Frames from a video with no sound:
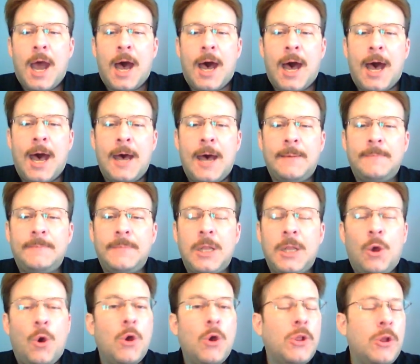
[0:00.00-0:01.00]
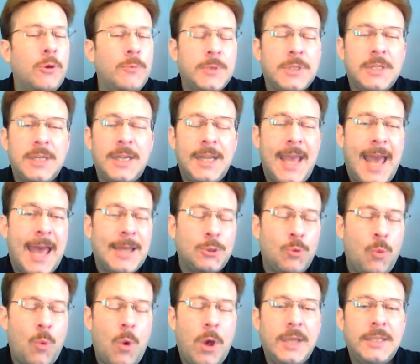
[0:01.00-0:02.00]
Oklahoma City
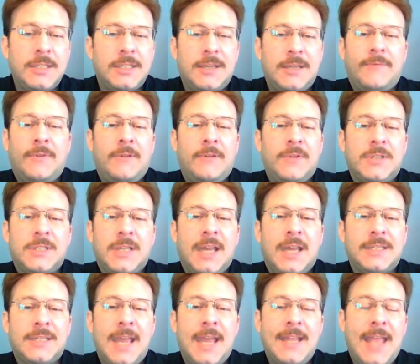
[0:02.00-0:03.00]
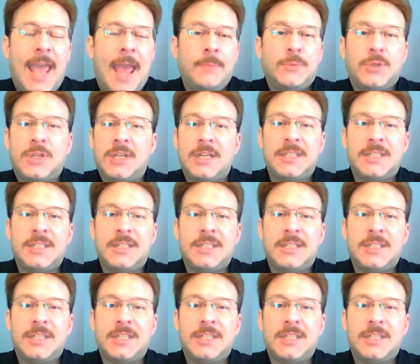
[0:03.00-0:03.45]
has won 7 of its last 8 games,